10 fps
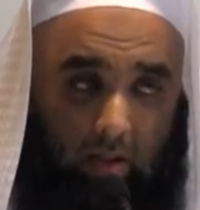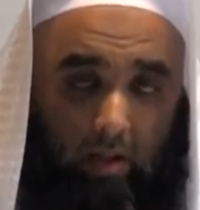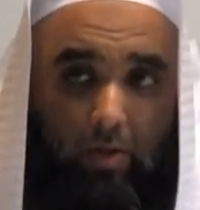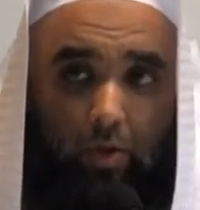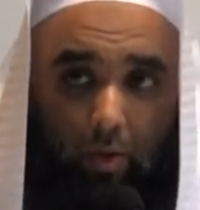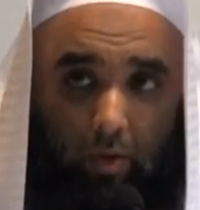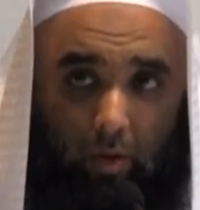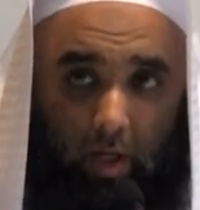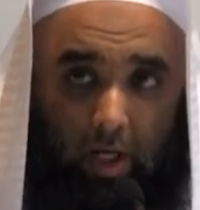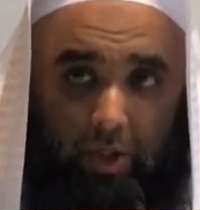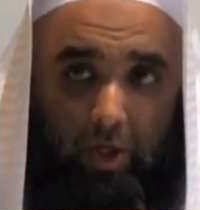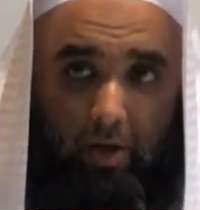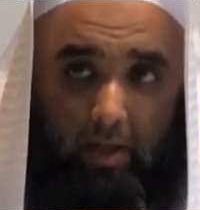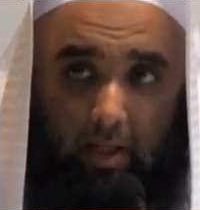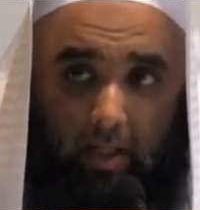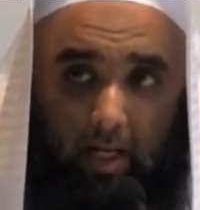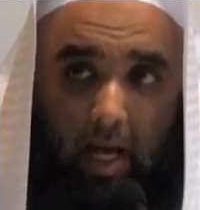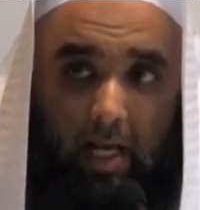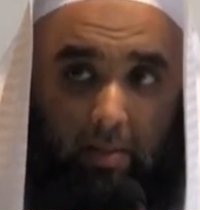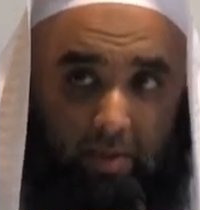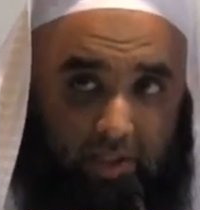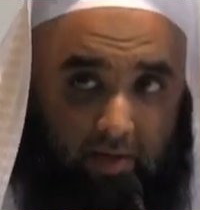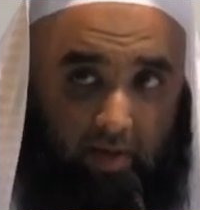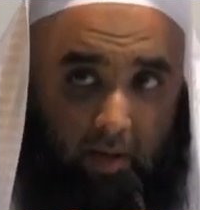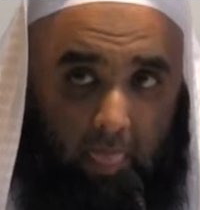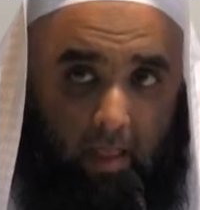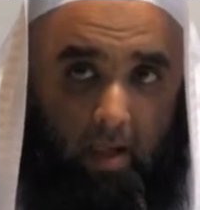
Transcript: in Surah Al-Hashr in ayah number 7.